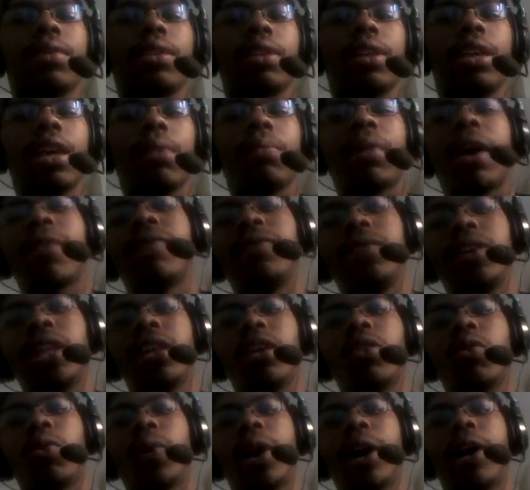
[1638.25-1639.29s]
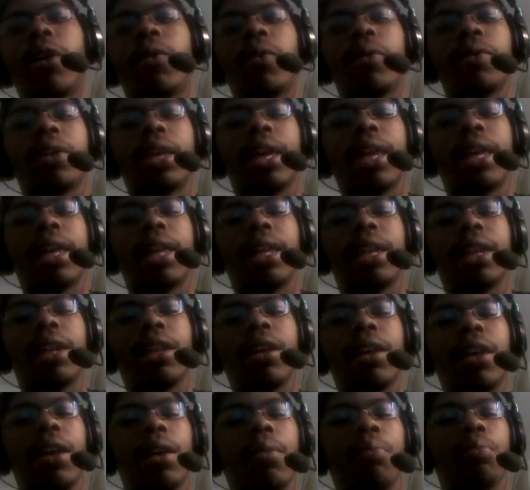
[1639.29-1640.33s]
get my video out, and
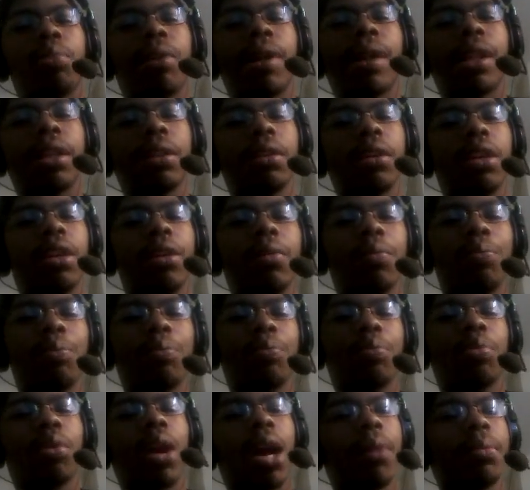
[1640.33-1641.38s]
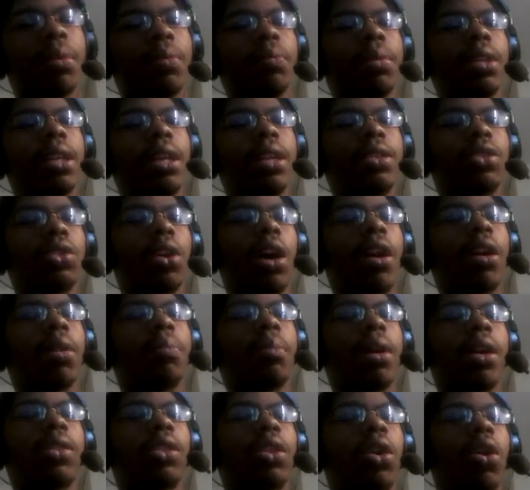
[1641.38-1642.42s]
probably talk
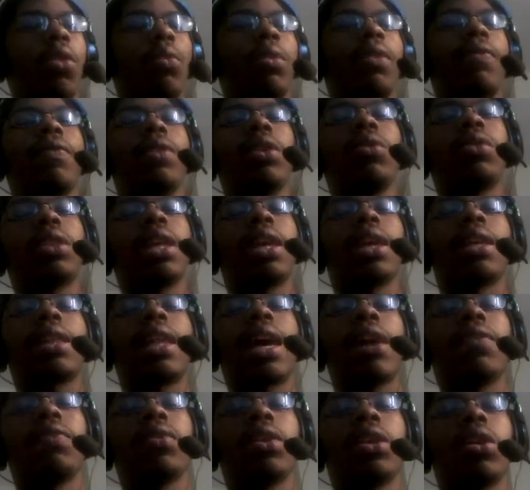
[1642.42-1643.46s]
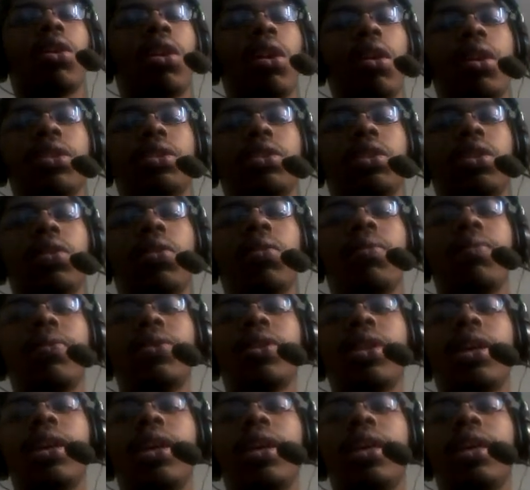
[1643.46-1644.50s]
about the whole review thing in that video also.
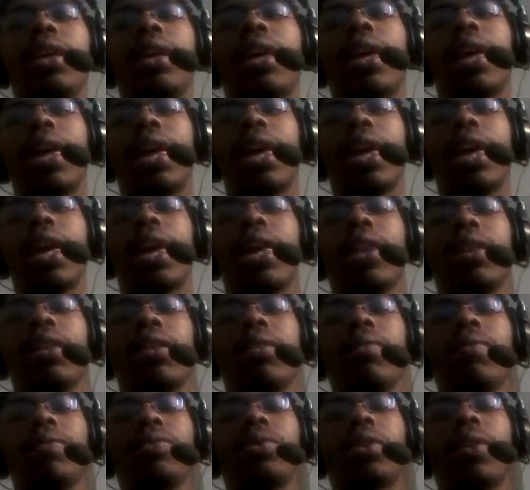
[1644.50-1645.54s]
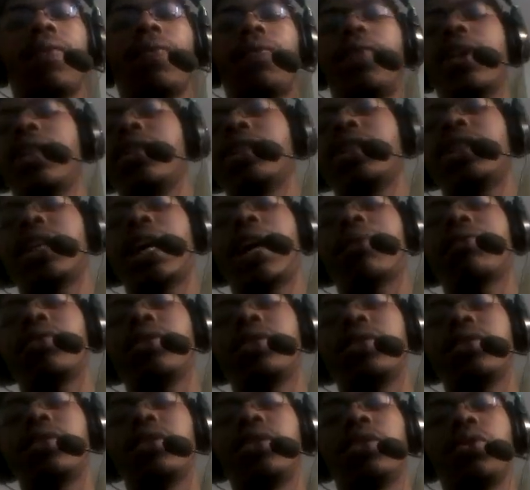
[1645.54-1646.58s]
And the 5th
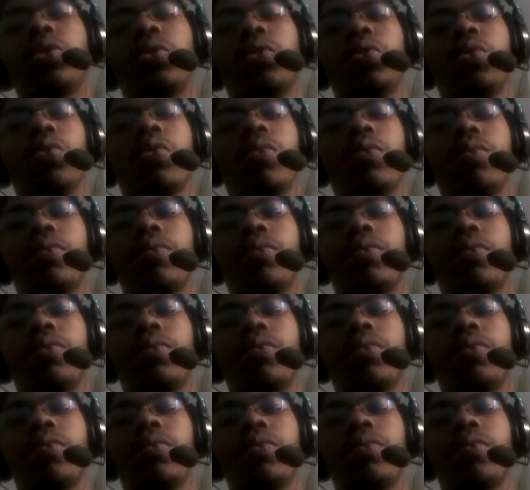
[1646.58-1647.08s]
chapter to